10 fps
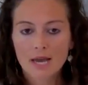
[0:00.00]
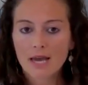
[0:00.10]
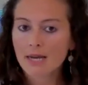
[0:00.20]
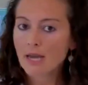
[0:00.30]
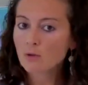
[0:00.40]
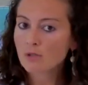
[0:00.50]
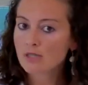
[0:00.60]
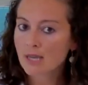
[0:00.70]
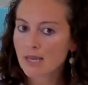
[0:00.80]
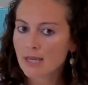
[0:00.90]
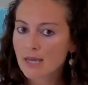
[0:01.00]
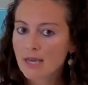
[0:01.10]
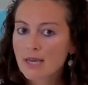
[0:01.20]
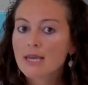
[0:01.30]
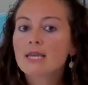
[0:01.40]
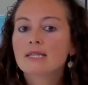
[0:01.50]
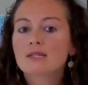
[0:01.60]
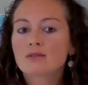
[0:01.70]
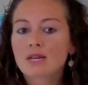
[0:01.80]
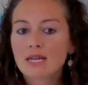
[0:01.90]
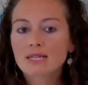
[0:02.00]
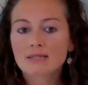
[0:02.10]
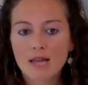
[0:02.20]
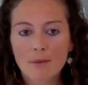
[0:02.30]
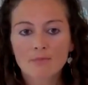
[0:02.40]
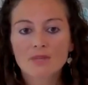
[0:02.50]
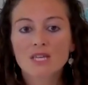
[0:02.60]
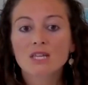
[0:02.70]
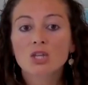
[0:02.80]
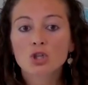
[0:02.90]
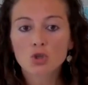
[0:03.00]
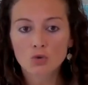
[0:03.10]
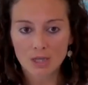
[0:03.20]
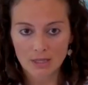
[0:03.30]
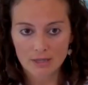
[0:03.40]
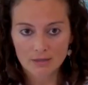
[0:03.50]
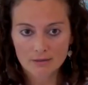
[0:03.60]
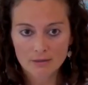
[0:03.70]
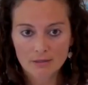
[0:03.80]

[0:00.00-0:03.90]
And I could say it's really something unique.